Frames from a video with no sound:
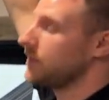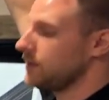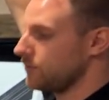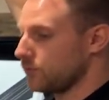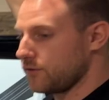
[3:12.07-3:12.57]

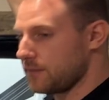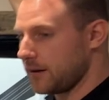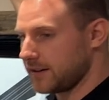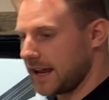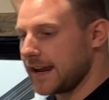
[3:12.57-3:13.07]
the roof
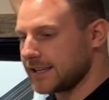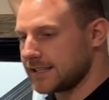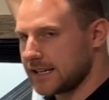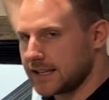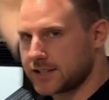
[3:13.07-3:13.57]
mounted
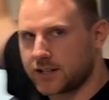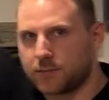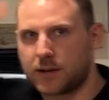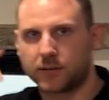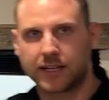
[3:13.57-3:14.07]
AC that's going
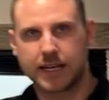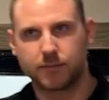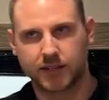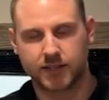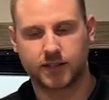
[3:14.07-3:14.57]
to be able to
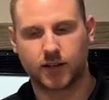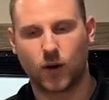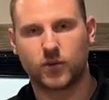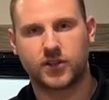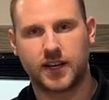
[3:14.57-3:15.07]
keep this
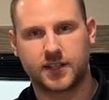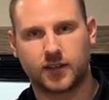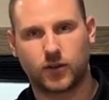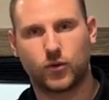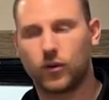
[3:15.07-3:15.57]
coach nice
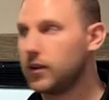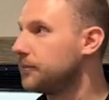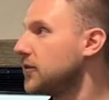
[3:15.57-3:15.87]
and cool.